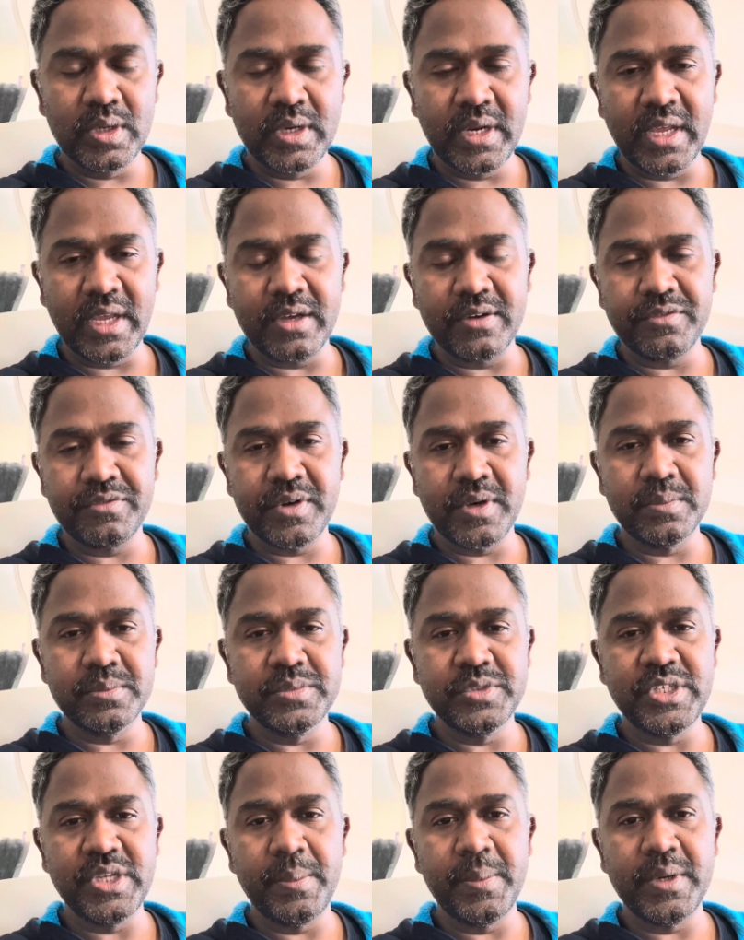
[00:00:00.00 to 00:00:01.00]
like from
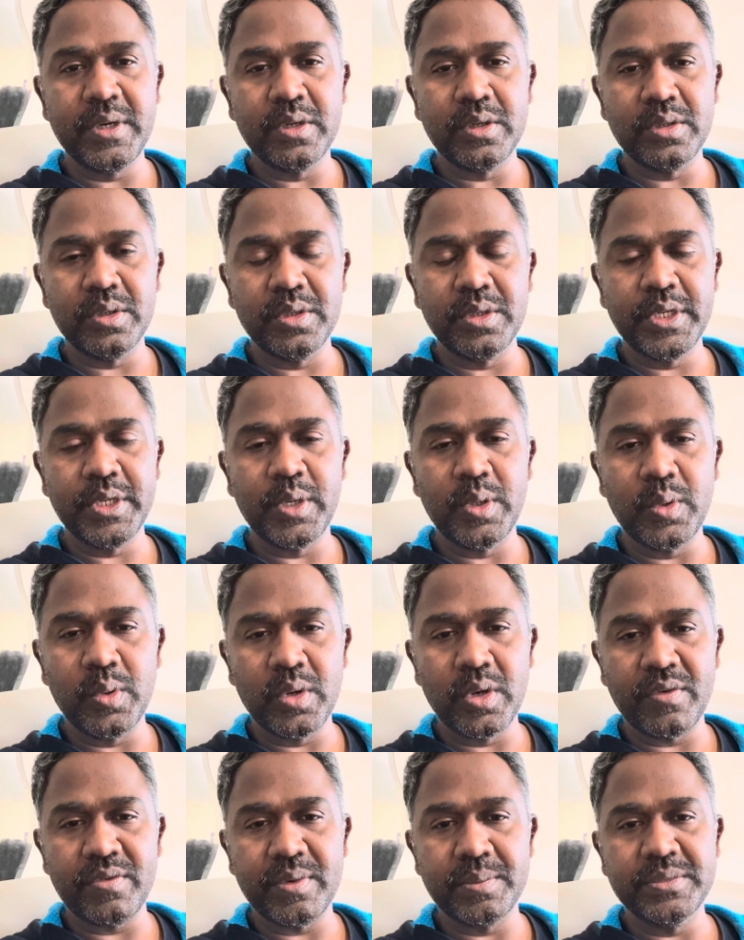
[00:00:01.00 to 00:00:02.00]
JMeter to Neoload,
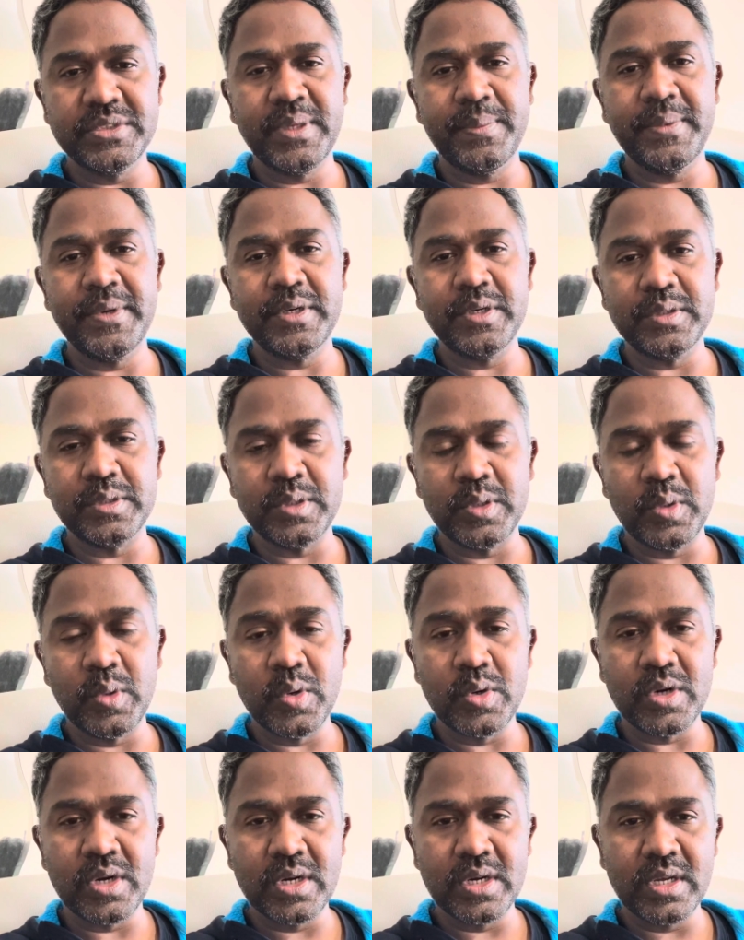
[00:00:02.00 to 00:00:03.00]
or from JMeter to
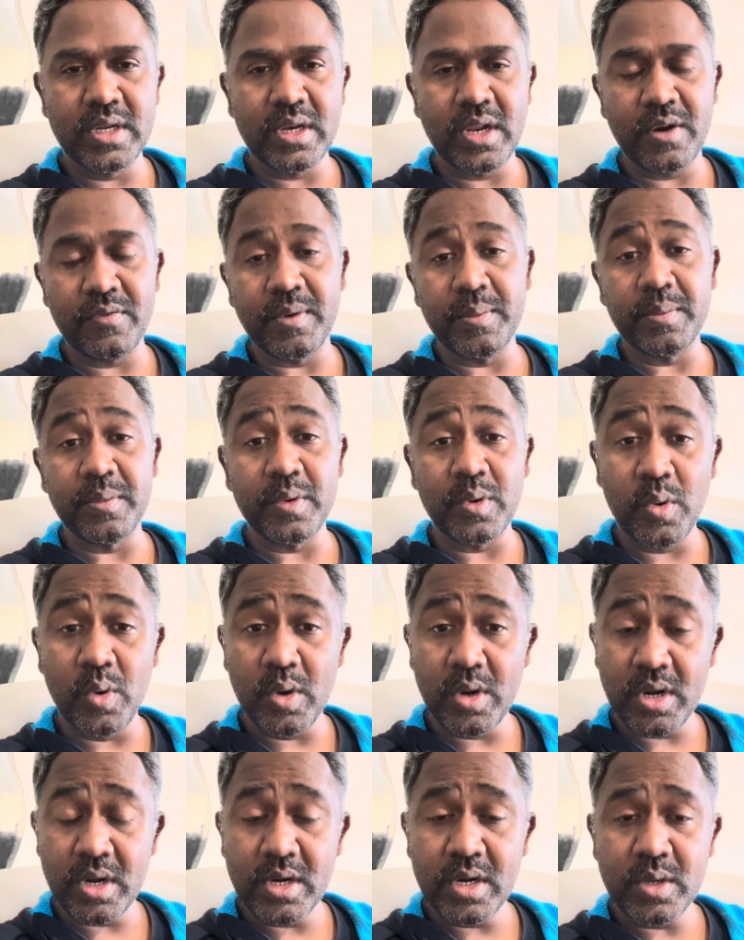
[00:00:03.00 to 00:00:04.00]
LoadRunner, or from
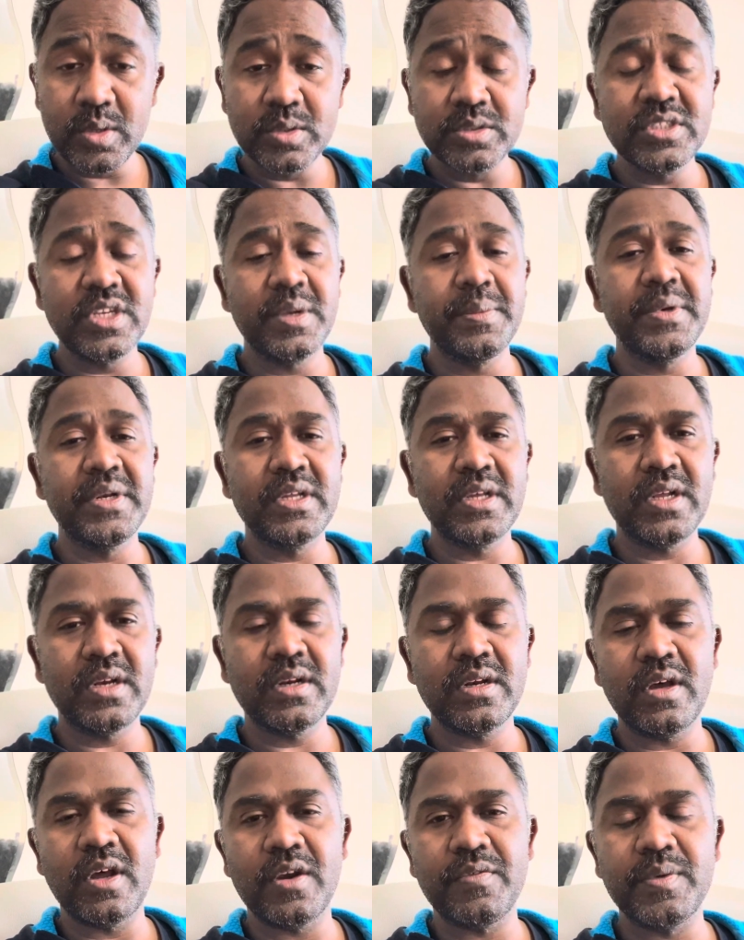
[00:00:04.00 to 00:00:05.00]
LoadRunner to JMeter,
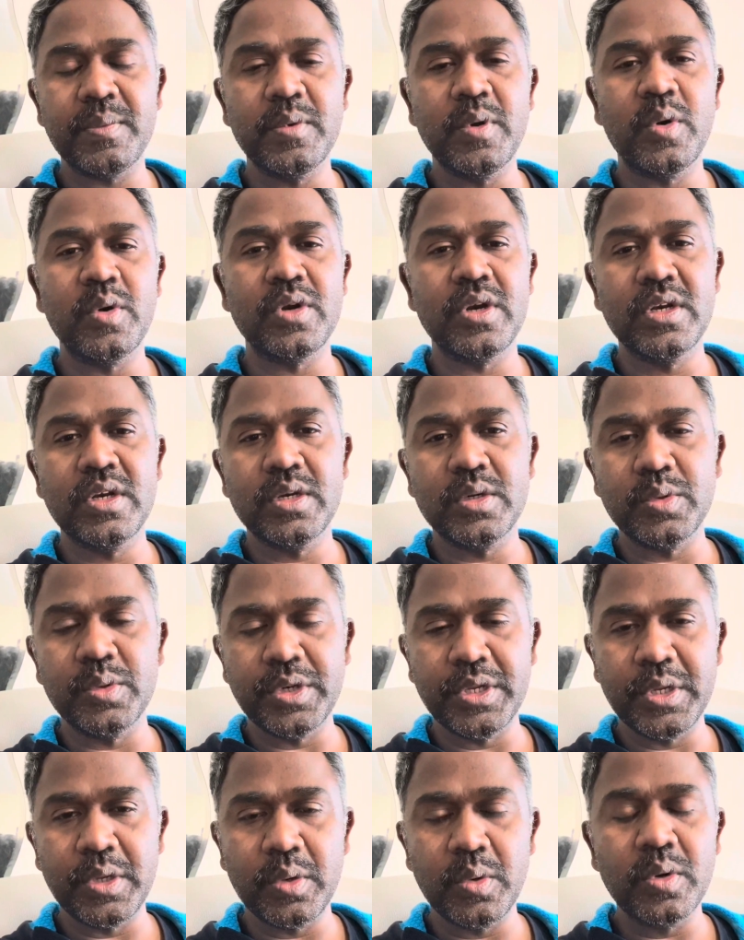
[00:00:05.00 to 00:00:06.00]
or from LoadRunner to
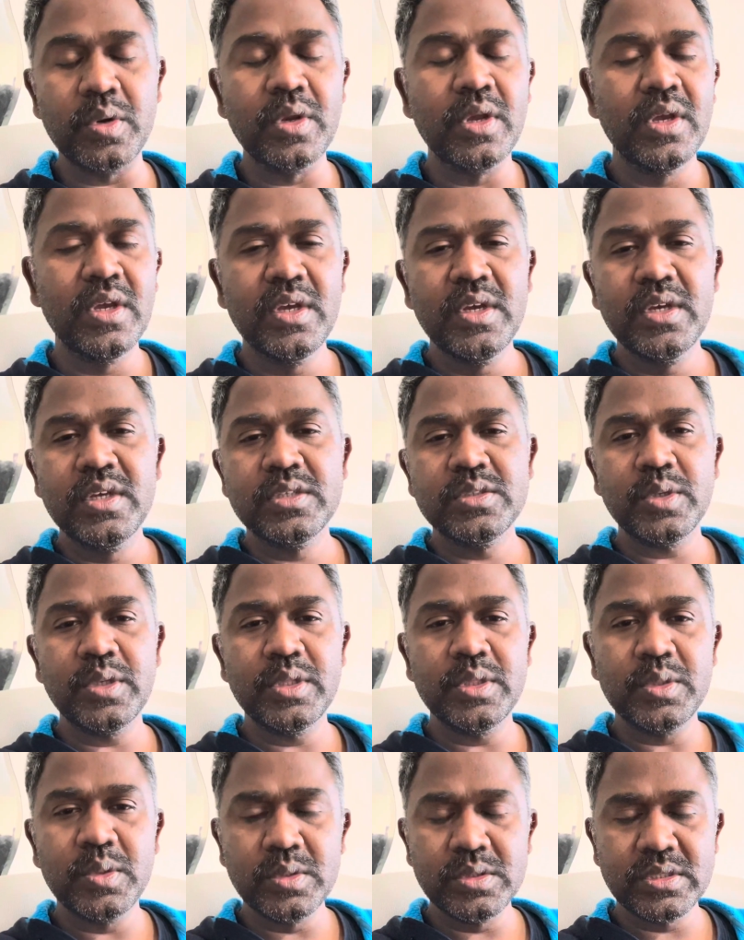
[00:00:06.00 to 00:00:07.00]
Neoload, so
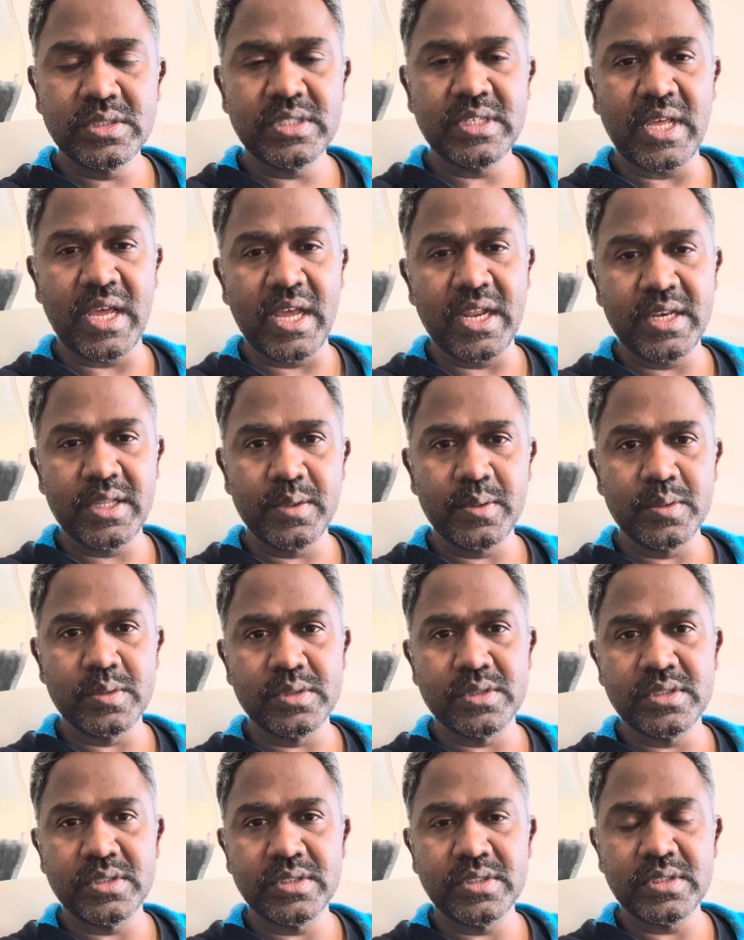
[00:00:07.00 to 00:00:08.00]
in those
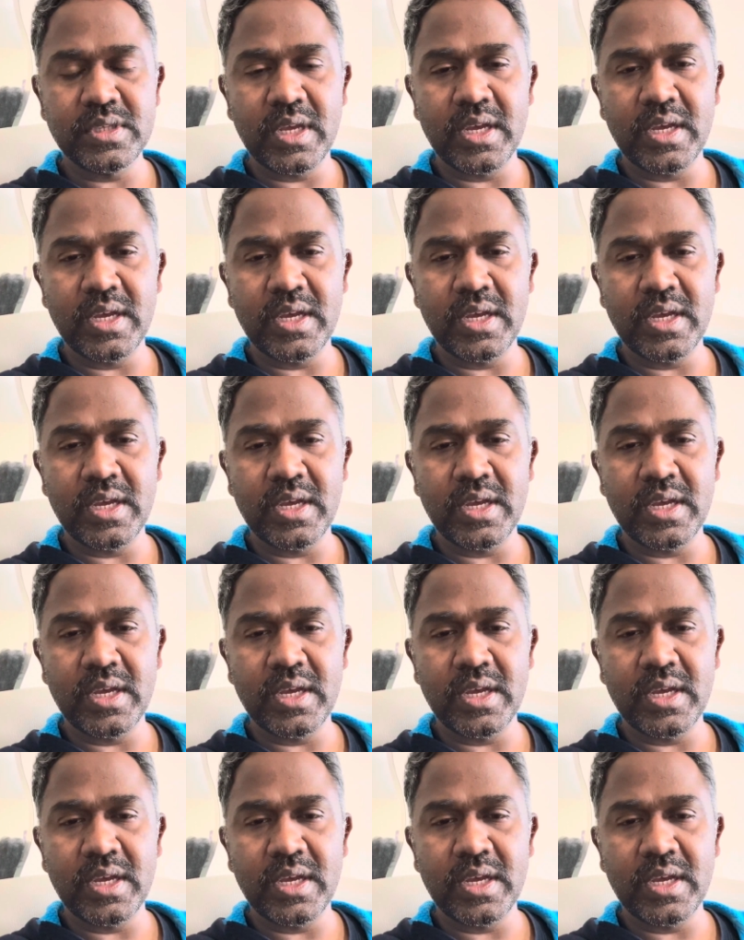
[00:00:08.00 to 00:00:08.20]
scenarios,